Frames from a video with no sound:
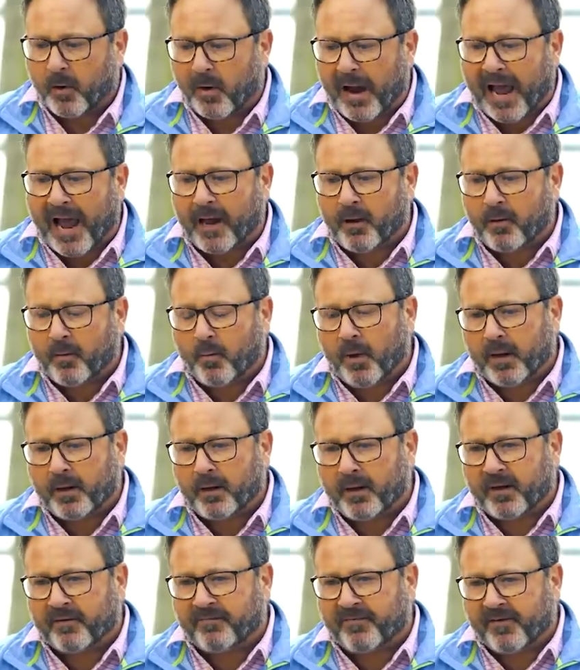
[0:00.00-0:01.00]
know, how what
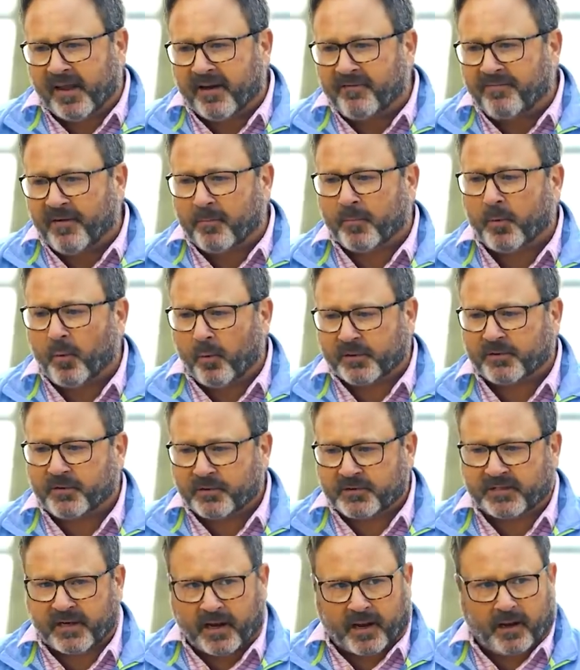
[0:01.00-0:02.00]
if if I'm going to
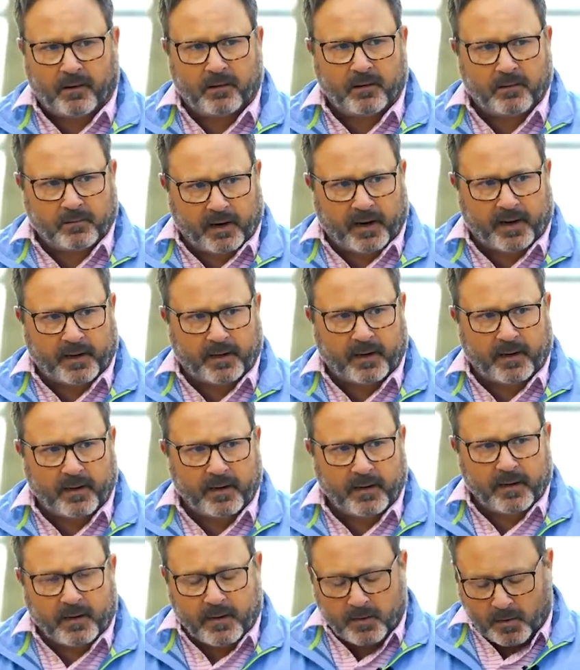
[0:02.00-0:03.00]
sell, right?
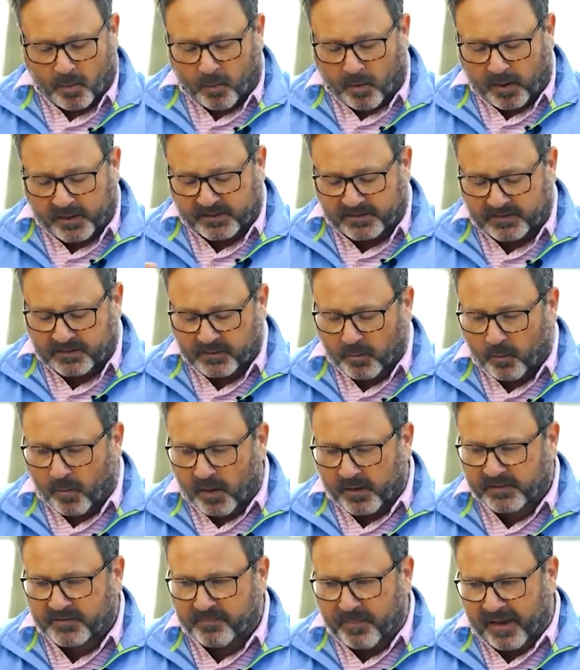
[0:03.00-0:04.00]
What is
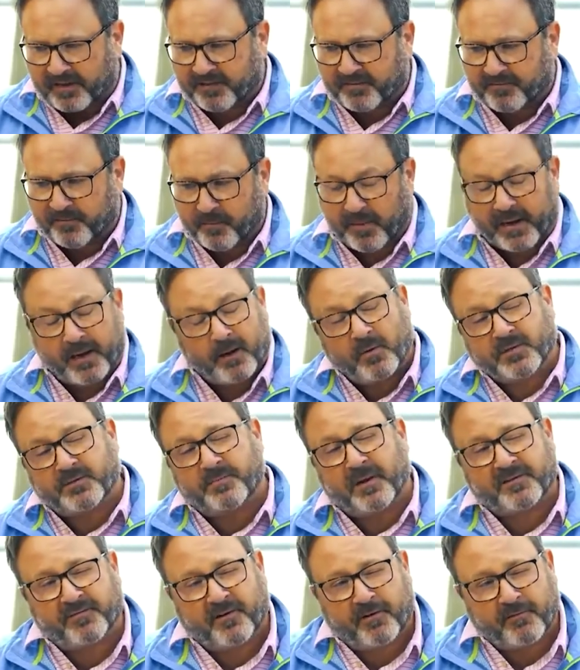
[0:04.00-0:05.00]
what is best for me and what's
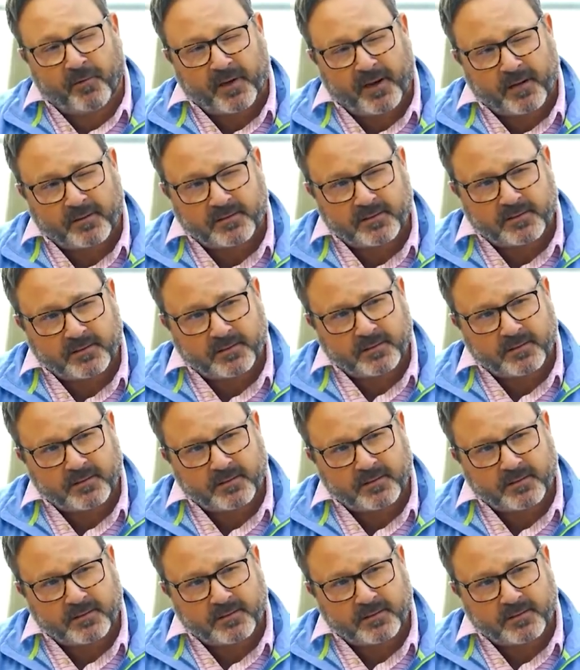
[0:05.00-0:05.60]
best for everyone else?